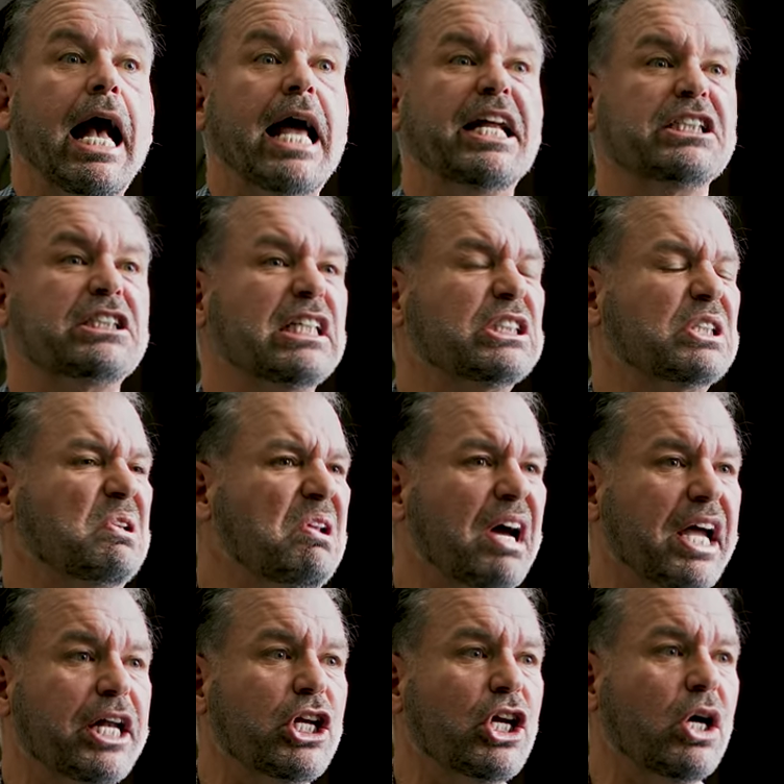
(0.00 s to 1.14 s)
And he says,
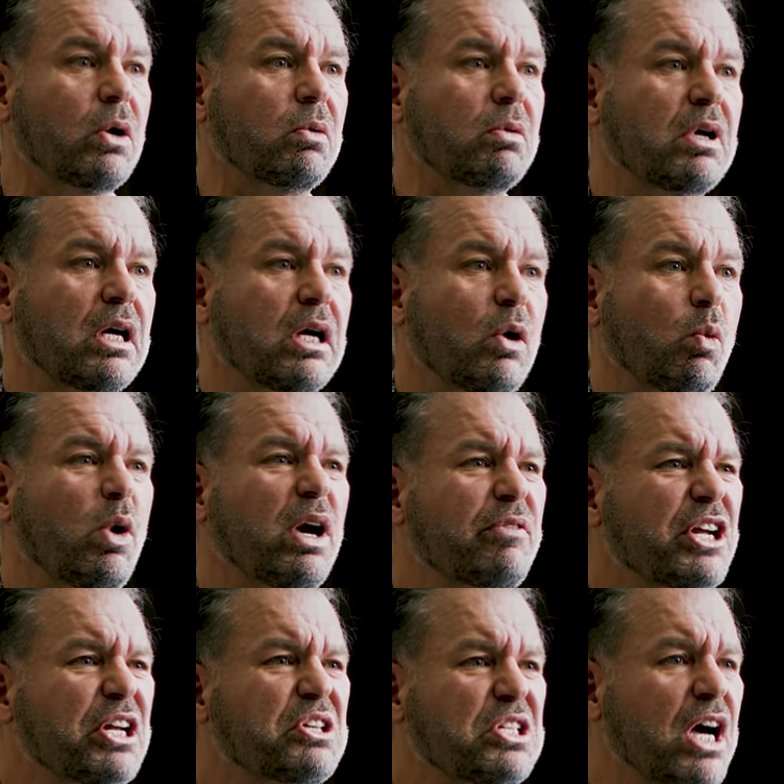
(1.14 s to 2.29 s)
Look at you. What have
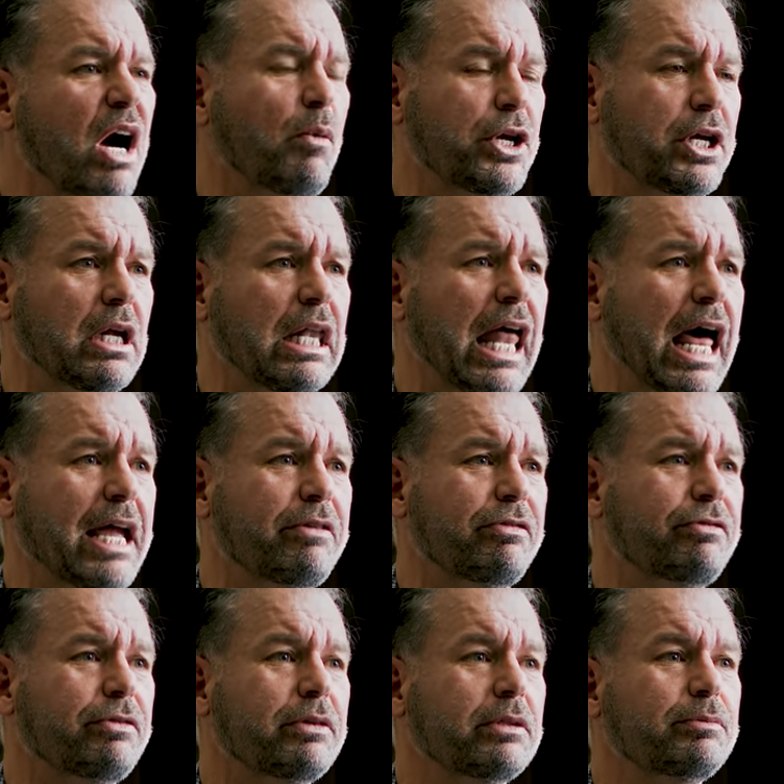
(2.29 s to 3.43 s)
you done with your
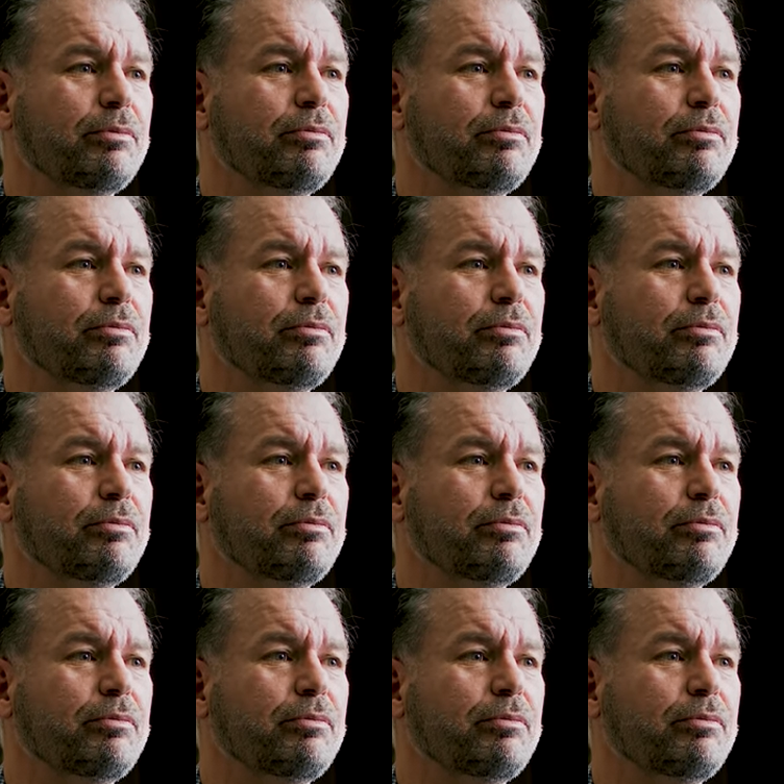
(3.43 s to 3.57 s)
life?